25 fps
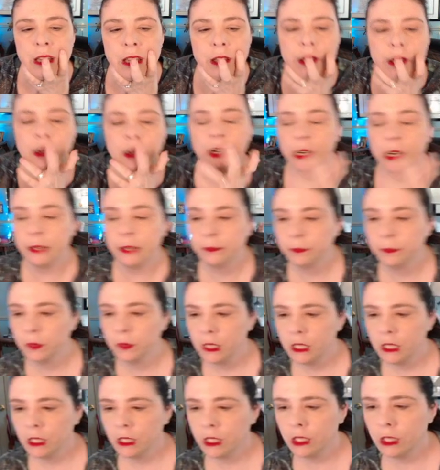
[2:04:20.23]
All right.
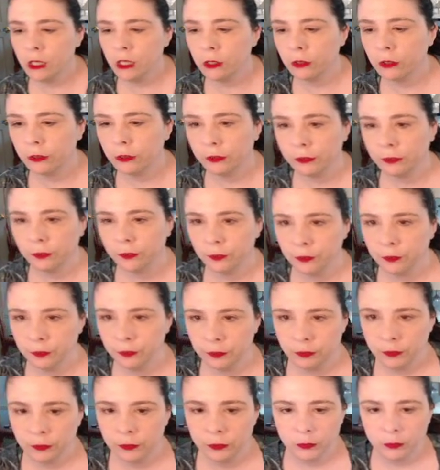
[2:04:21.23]
So,
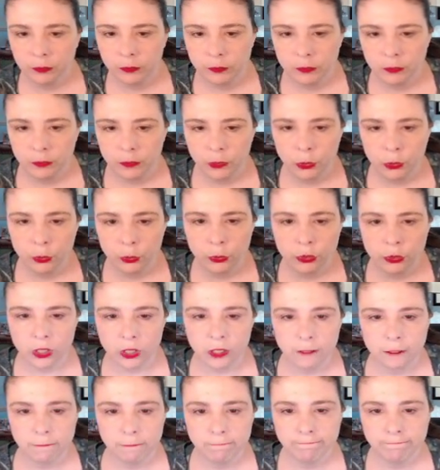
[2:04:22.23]
who's on?